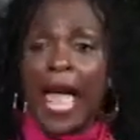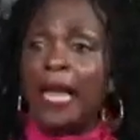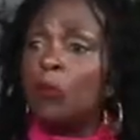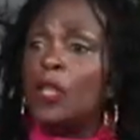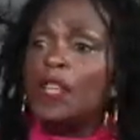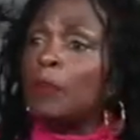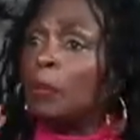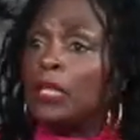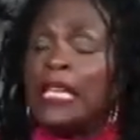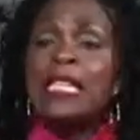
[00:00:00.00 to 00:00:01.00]
And when the
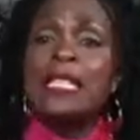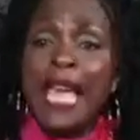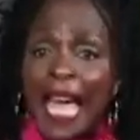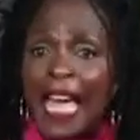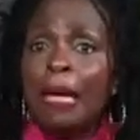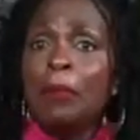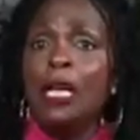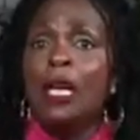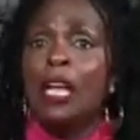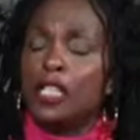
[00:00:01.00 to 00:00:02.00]
police
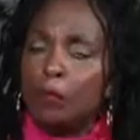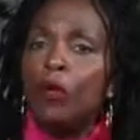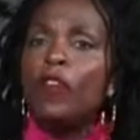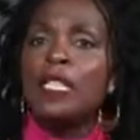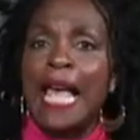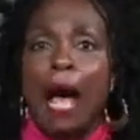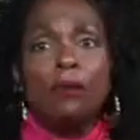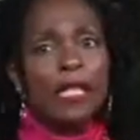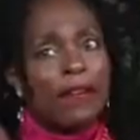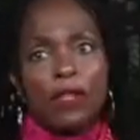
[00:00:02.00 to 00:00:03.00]
came to move us
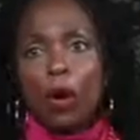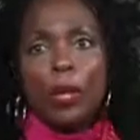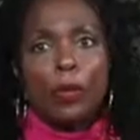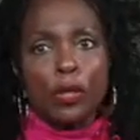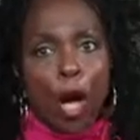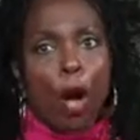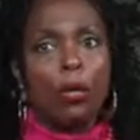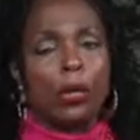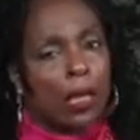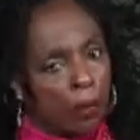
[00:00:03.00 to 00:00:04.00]
out, even though we were
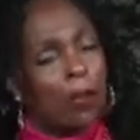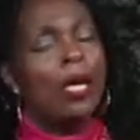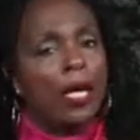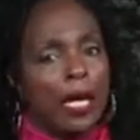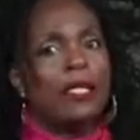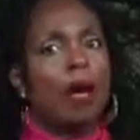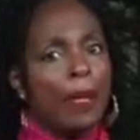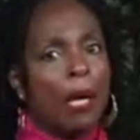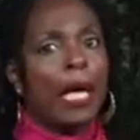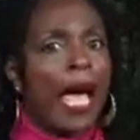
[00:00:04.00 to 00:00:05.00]
told, it's going
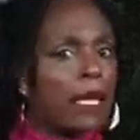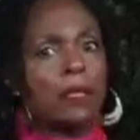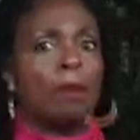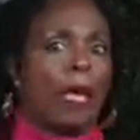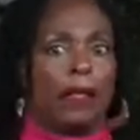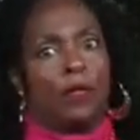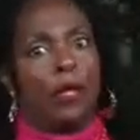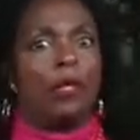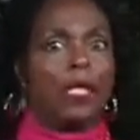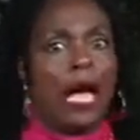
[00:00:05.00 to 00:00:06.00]
to be okay, so by the
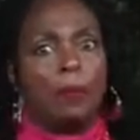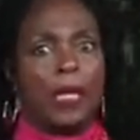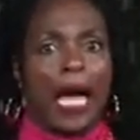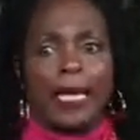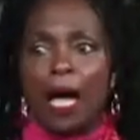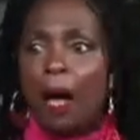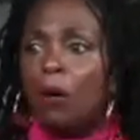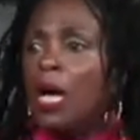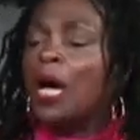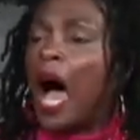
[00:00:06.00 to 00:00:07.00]
third time you got to
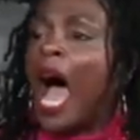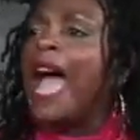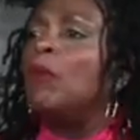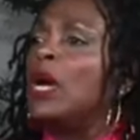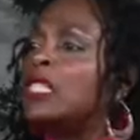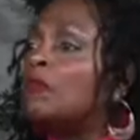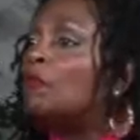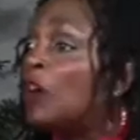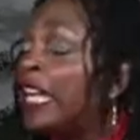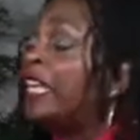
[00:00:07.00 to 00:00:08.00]
go, I was
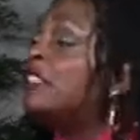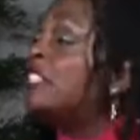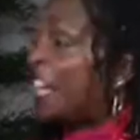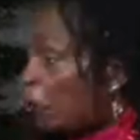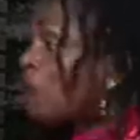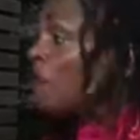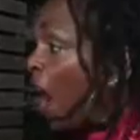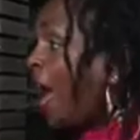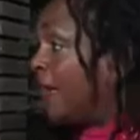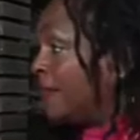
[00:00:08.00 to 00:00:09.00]
freaking
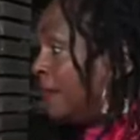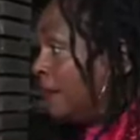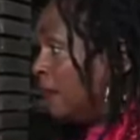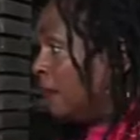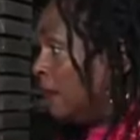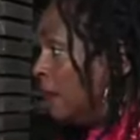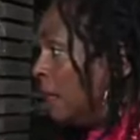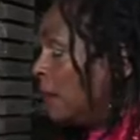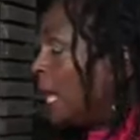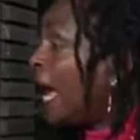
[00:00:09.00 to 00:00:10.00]
terrified.
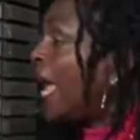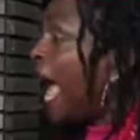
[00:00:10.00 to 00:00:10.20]
Like I